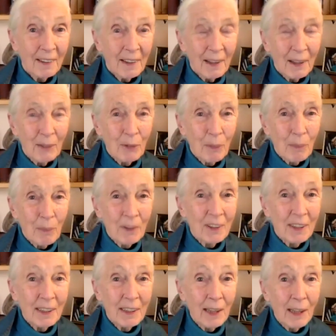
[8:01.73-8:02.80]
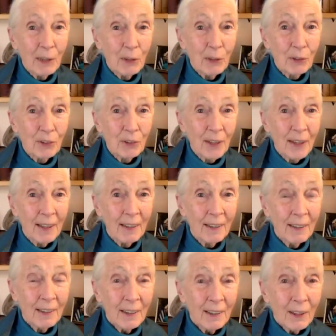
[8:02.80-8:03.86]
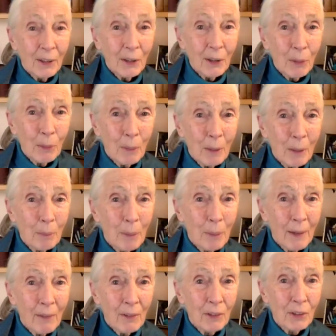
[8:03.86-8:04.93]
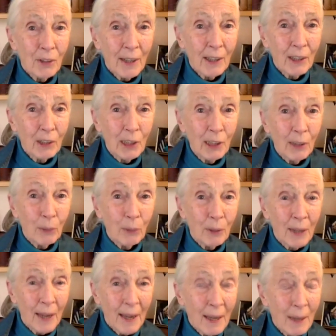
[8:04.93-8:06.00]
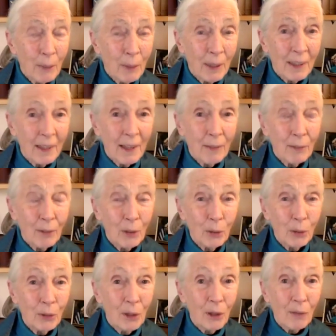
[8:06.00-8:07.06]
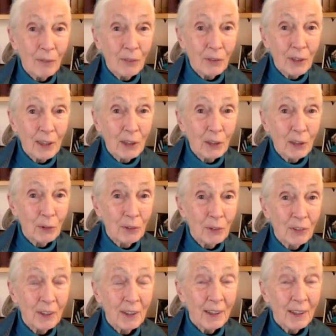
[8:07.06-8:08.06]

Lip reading: And from the teenagers saying, you know, my parents are actually okay. We can have good conversations.